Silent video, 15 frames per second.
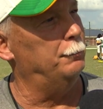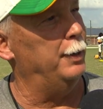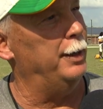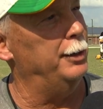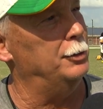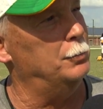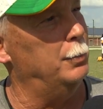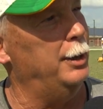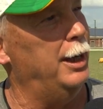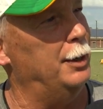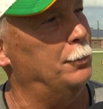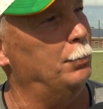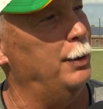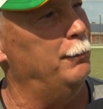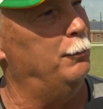finish. We had
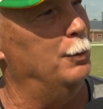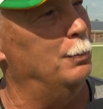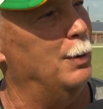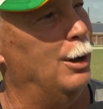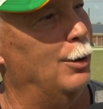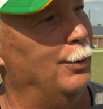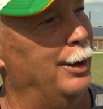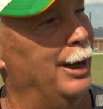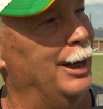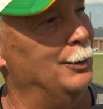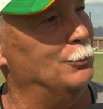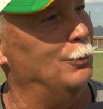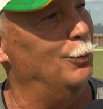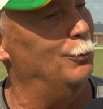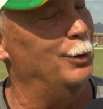3 football
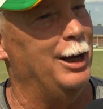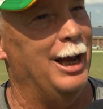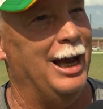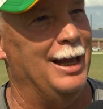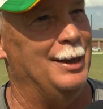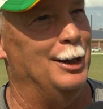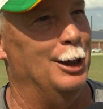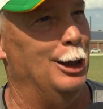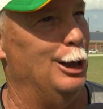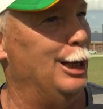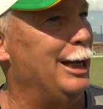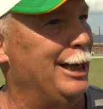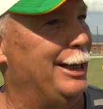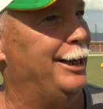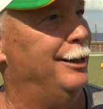games where we had the
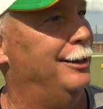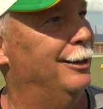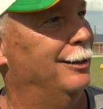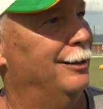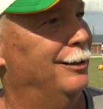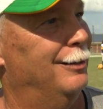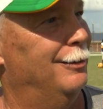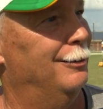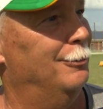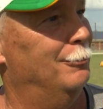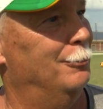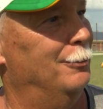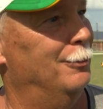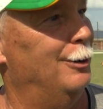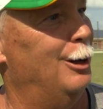lead
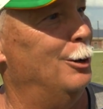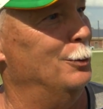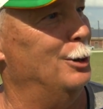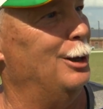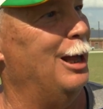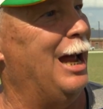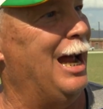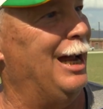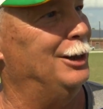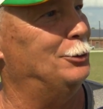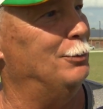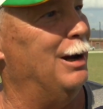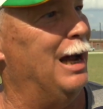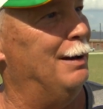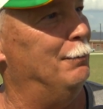on the last
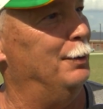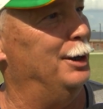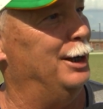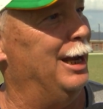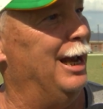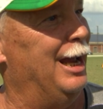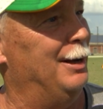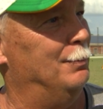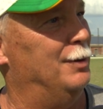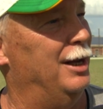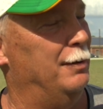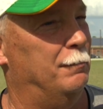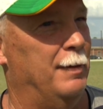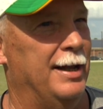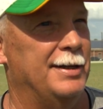drive of the game
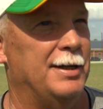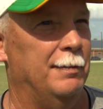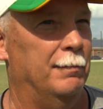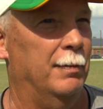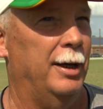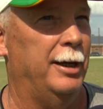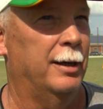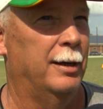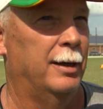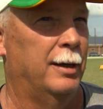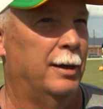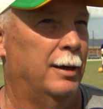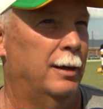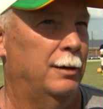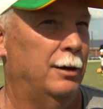defensively.
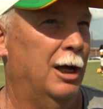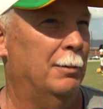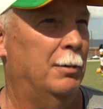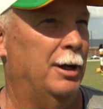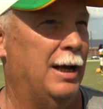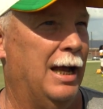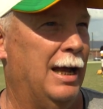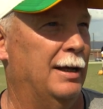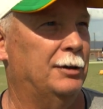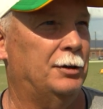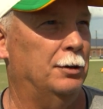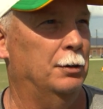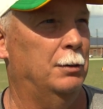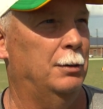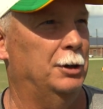Dublin High
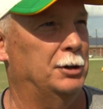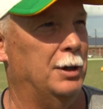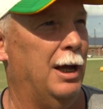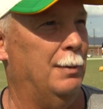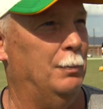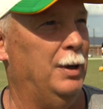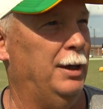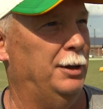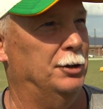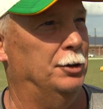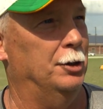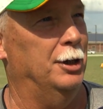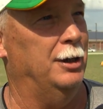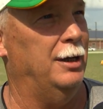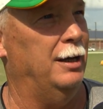School has not been as
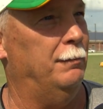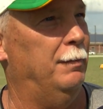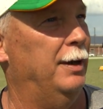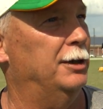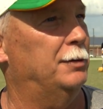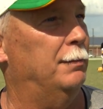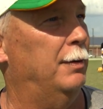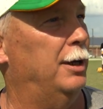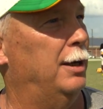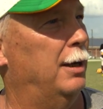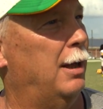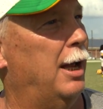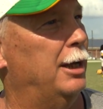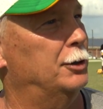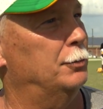good defensively in the
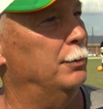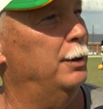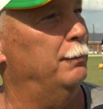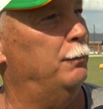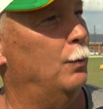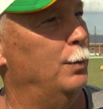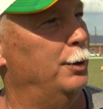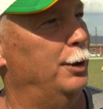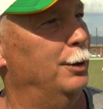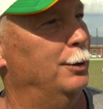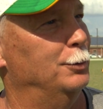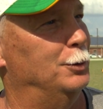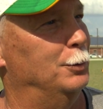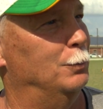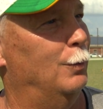last 3 or 4
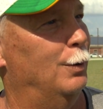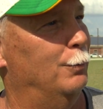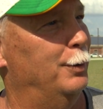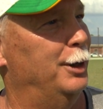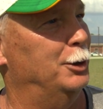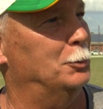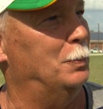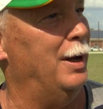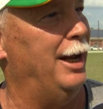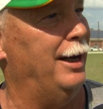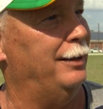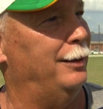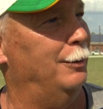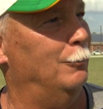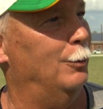years is what we
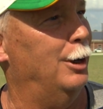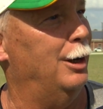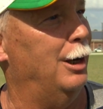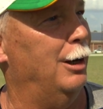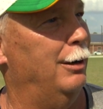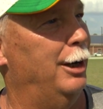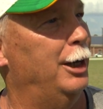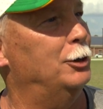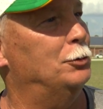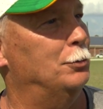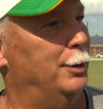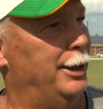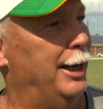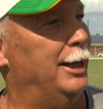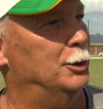expect and what our
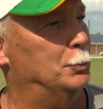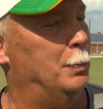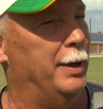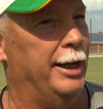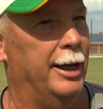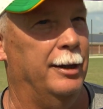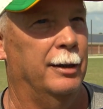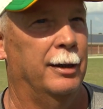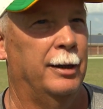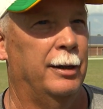history has been.